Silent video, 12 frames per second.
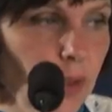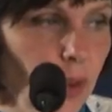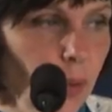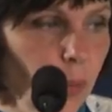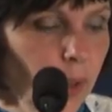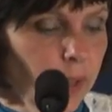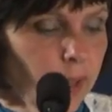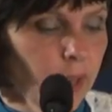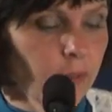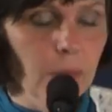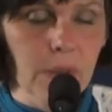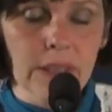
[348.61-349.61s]
so what the
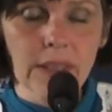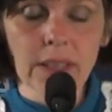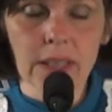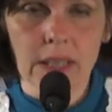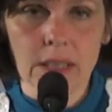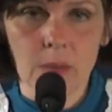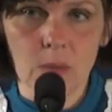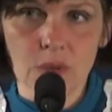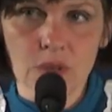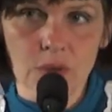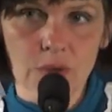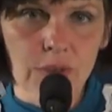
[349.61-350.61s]
government did in Iceland
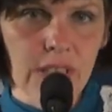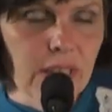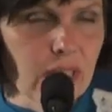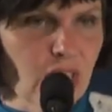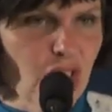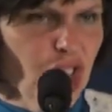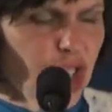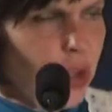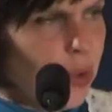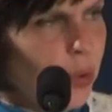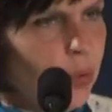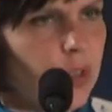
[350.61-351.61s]
was to create this
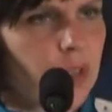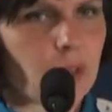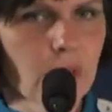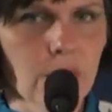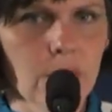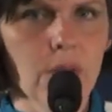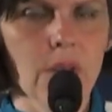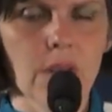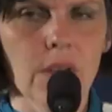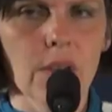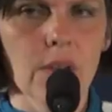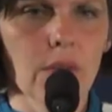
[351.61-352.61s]
huge
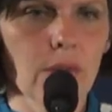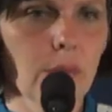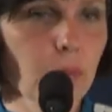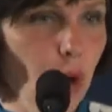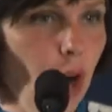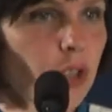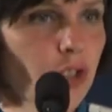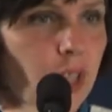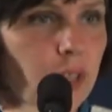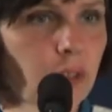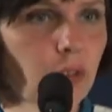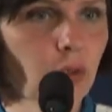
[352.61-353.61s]

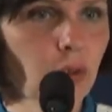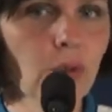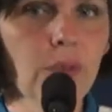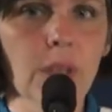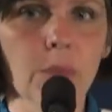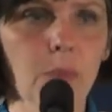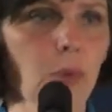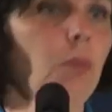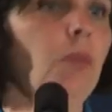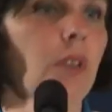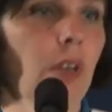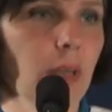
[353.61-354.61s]
project during
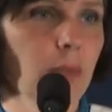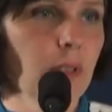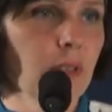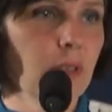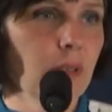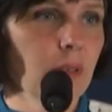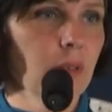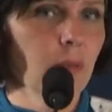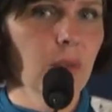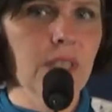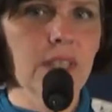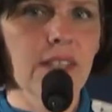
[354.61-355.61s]
boom times,
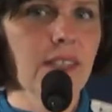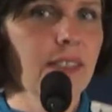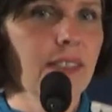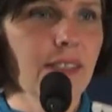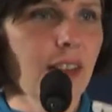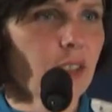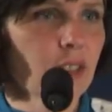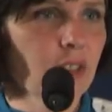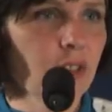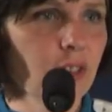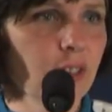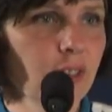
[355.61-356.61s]
which is a
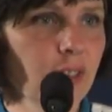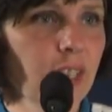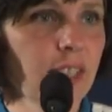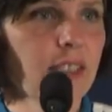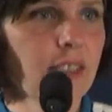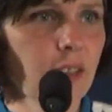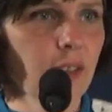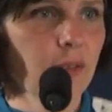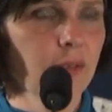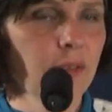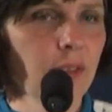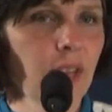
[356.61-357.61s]
disaster in itself.
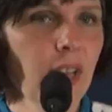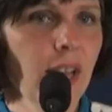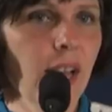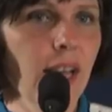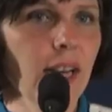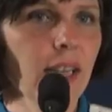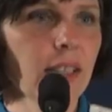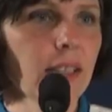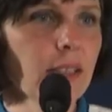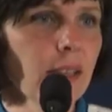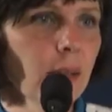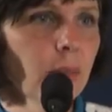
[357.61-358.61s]
And at
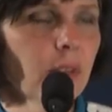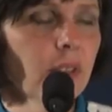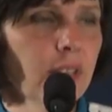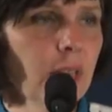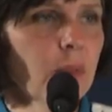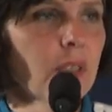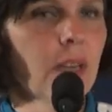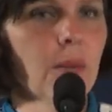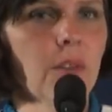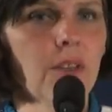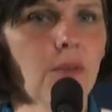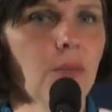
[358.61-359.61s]
the same
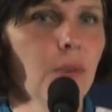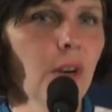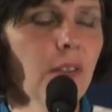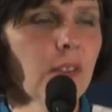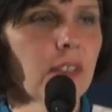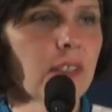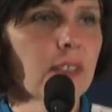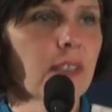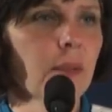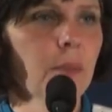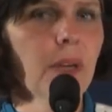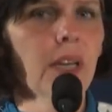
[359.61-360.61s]
time, they were
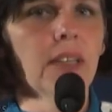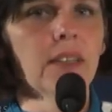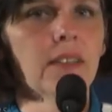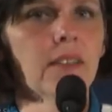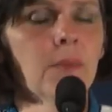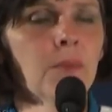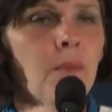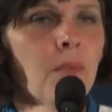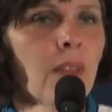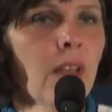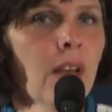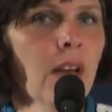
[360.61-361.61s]
privatizing the banks.
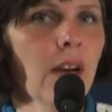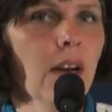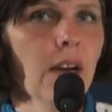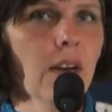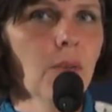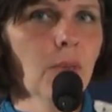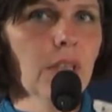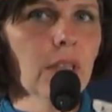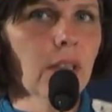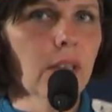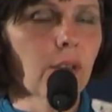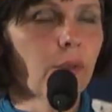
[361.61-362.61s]
We
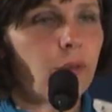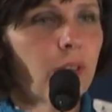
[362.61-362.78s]
had like